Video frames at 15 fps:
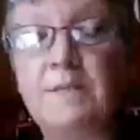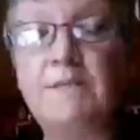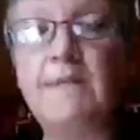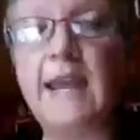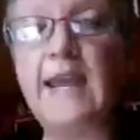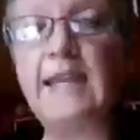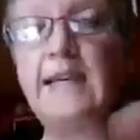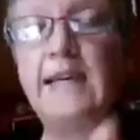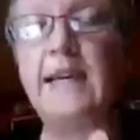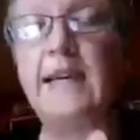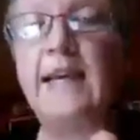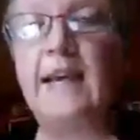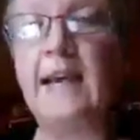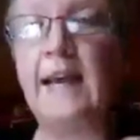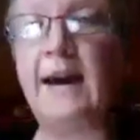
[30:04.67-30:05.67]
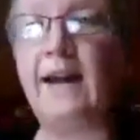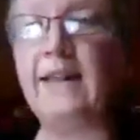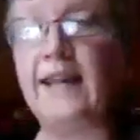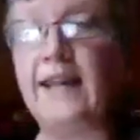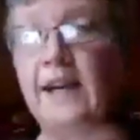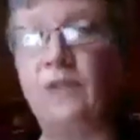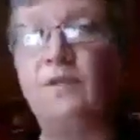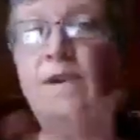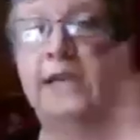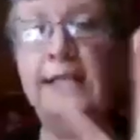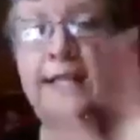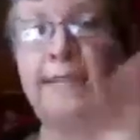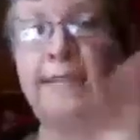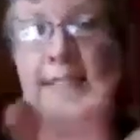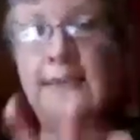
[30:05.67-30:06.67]
make like a
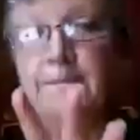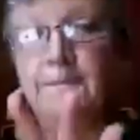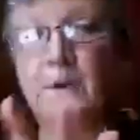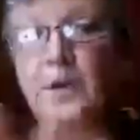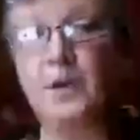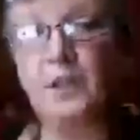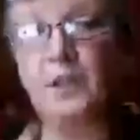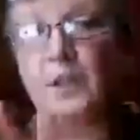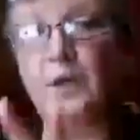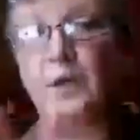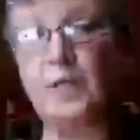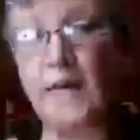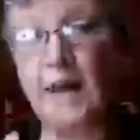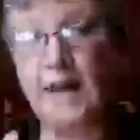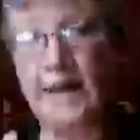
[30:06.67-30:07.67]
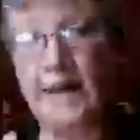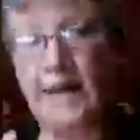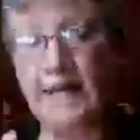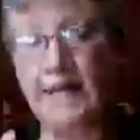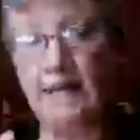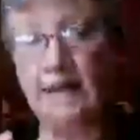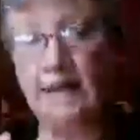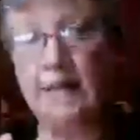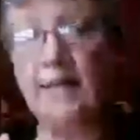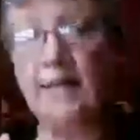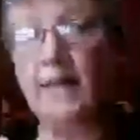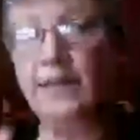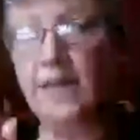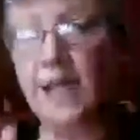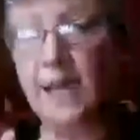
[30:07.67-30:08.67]
really simple two-sided
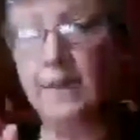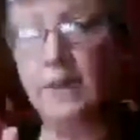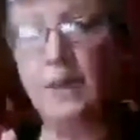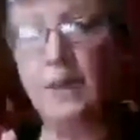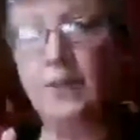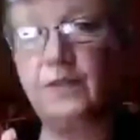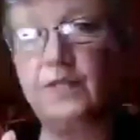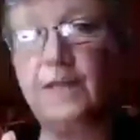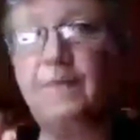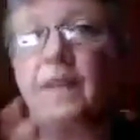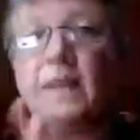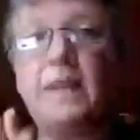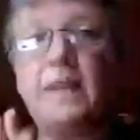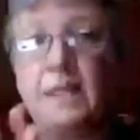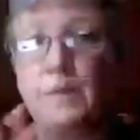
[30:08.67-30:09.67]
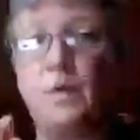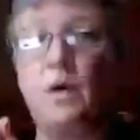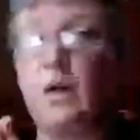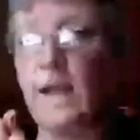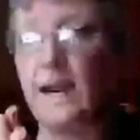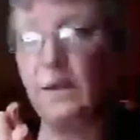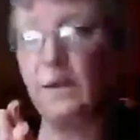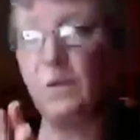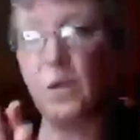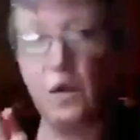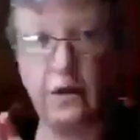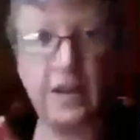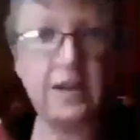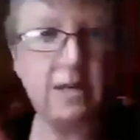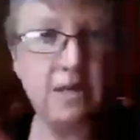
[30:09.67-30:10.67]
stuffed animal, something that's more like
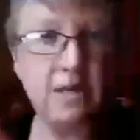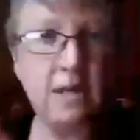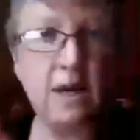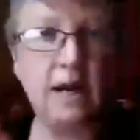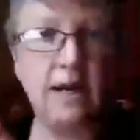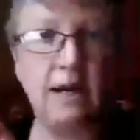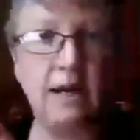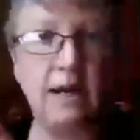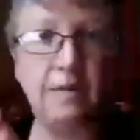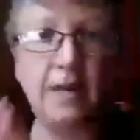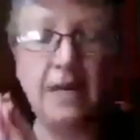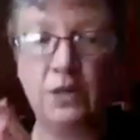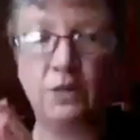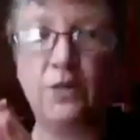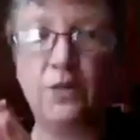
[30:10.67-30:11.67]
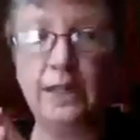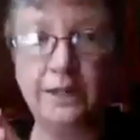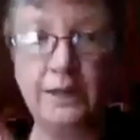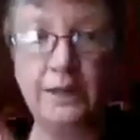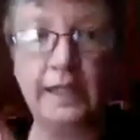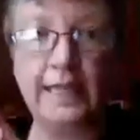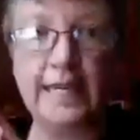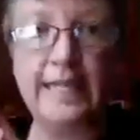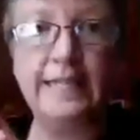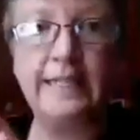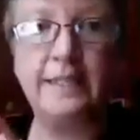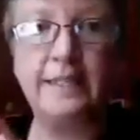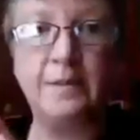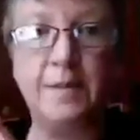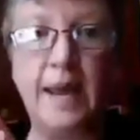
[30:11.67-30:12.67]
Warren. Um, is really really
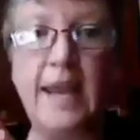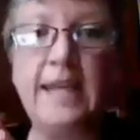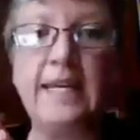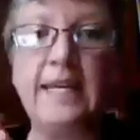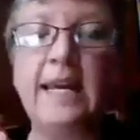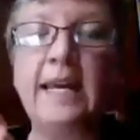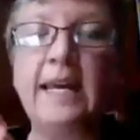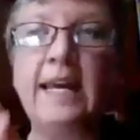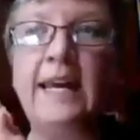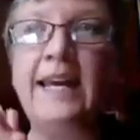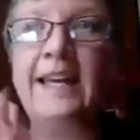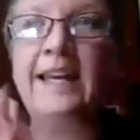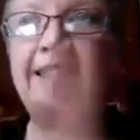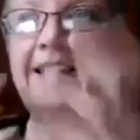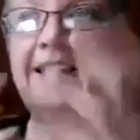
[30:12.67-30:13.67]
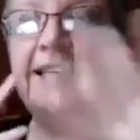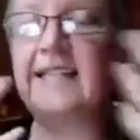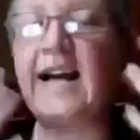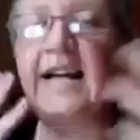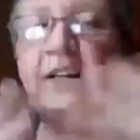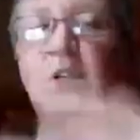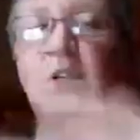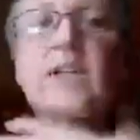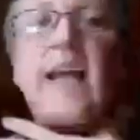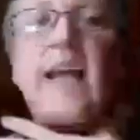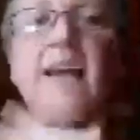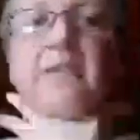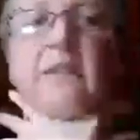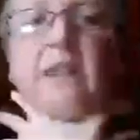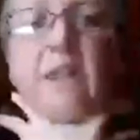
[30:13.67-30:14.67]
easy to make. The dinosaurs
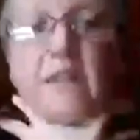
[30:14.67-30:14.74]
have